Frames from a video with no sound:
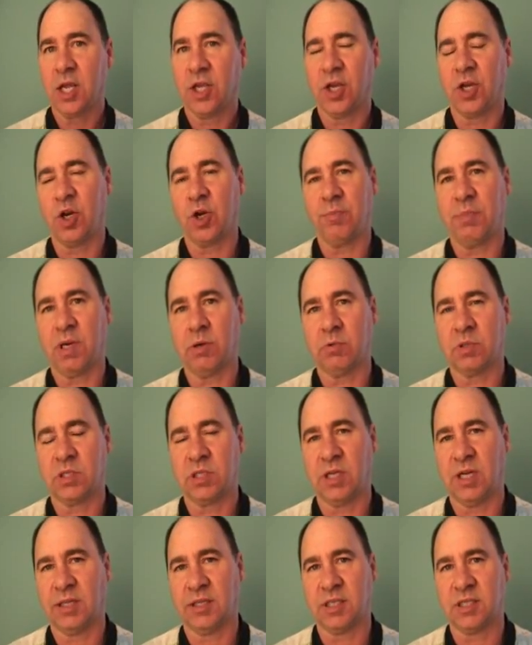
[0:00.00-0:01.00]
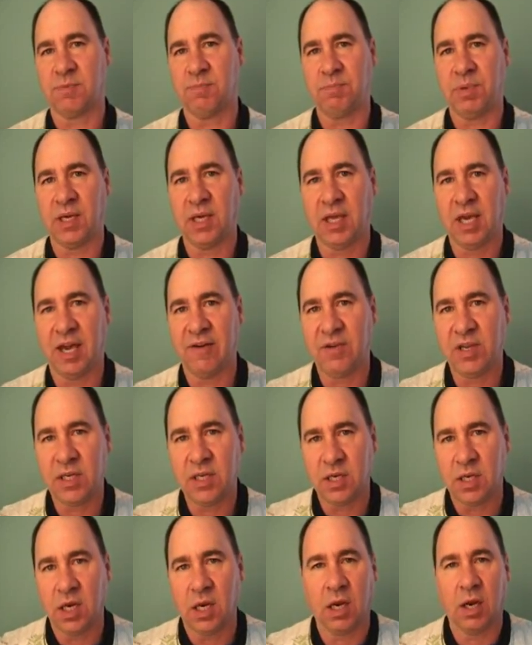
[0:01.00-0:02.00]
but it was like this big heavy
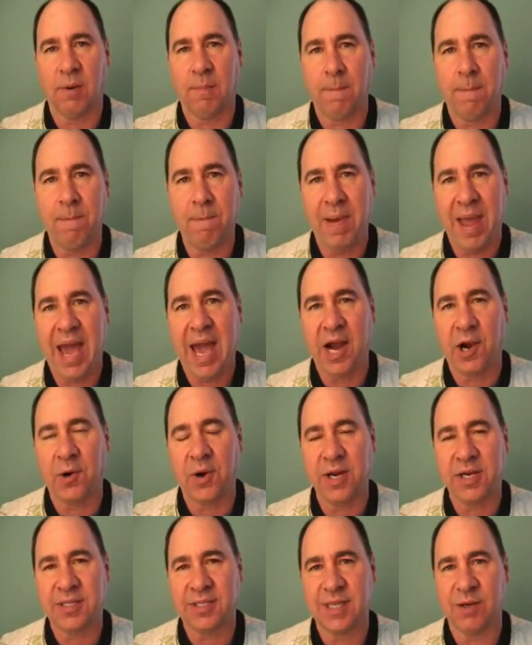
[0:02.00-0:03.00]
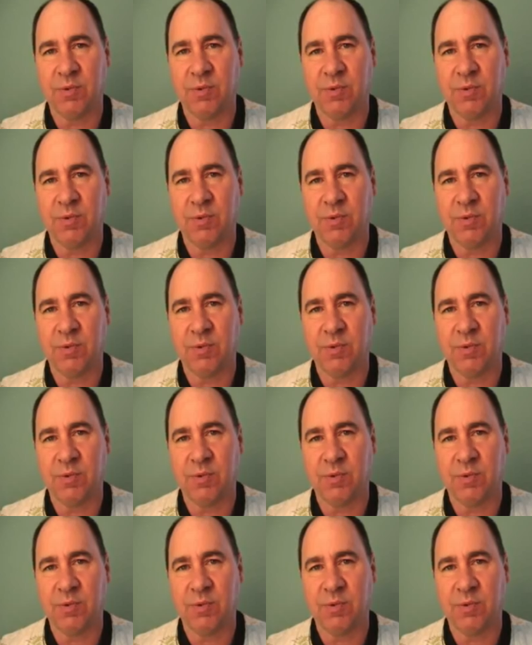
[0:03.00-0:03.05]
batteries